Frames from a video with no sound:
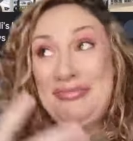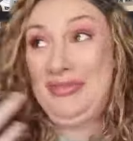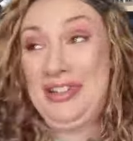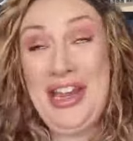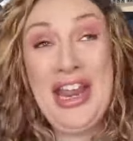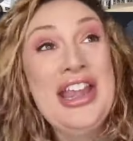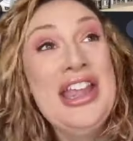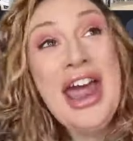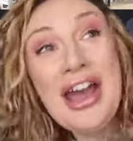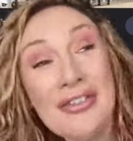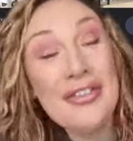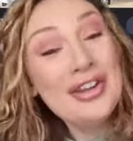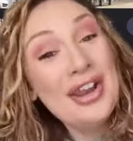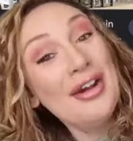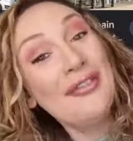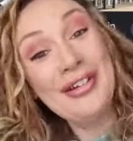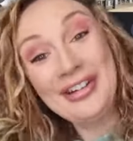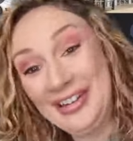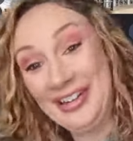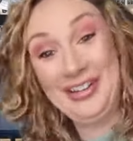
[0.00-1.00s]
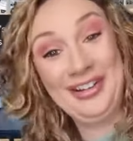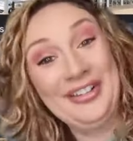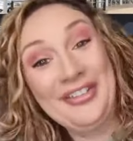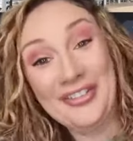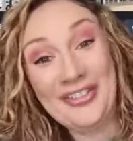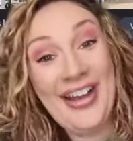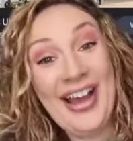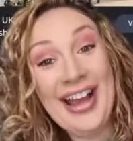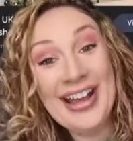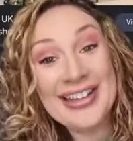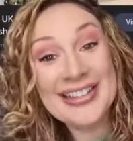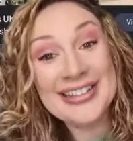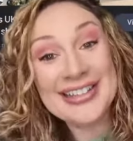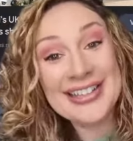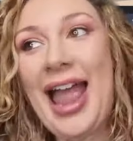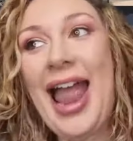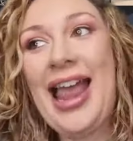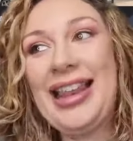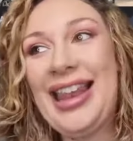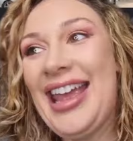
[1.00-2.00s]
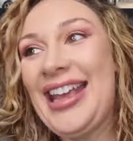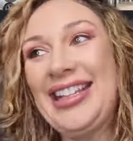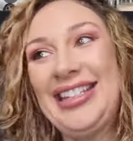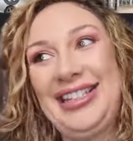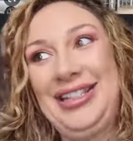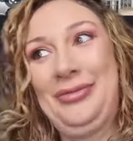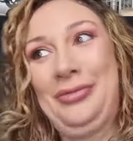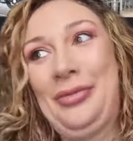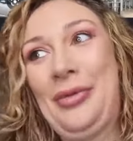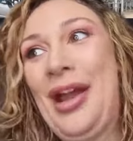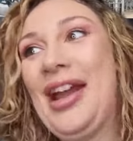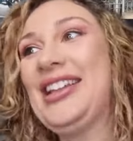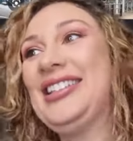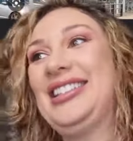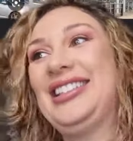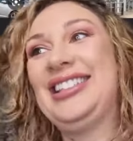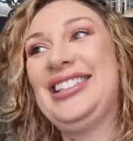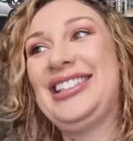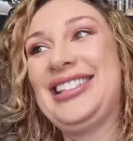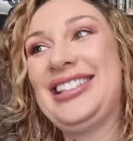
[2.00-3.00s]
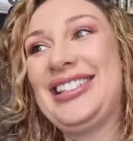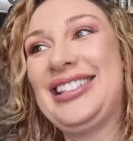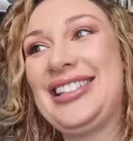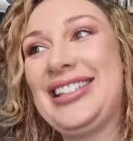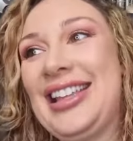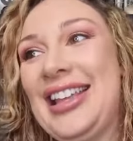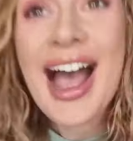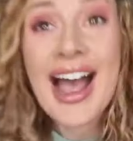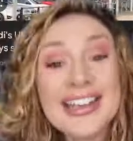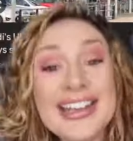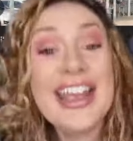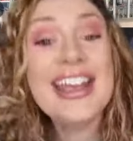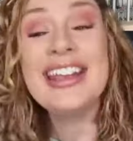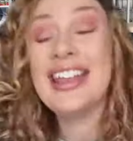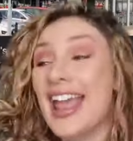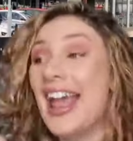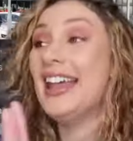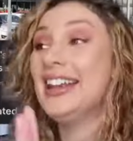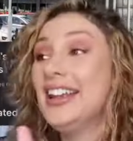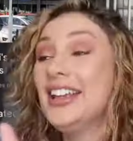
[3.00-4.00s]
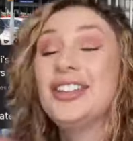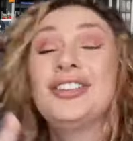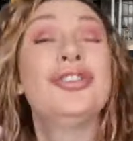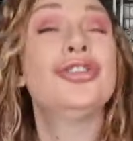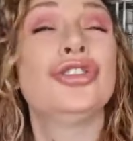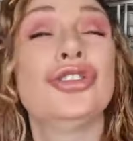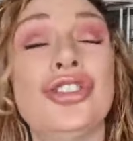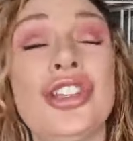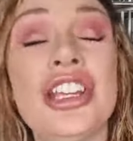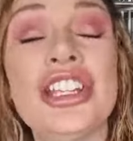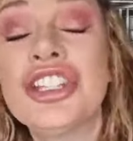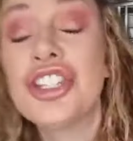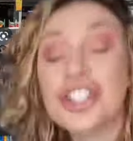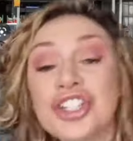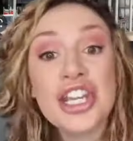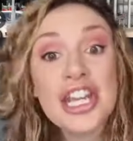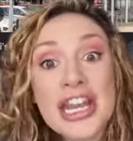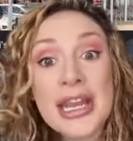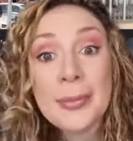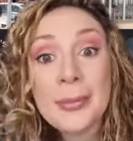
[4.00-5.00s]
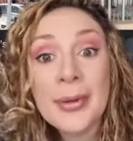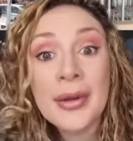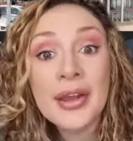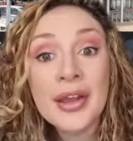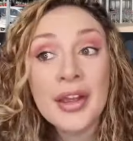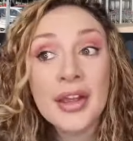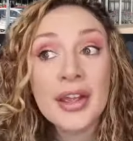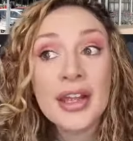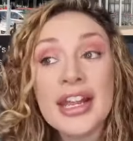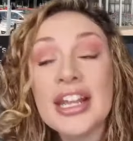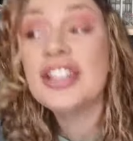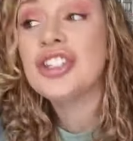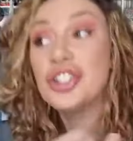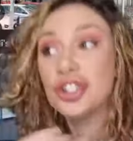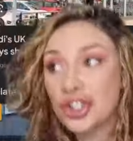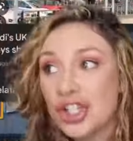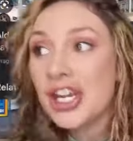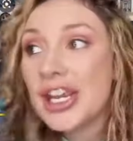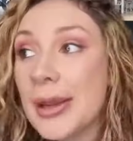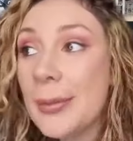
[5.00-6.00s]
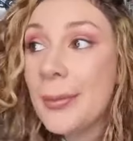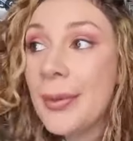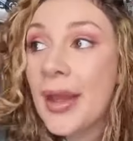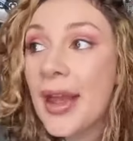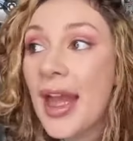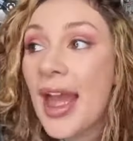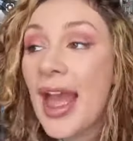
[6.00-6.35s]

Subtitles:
You never know what you're going to find. I like surprises. And again, it's cheap. It's cheap.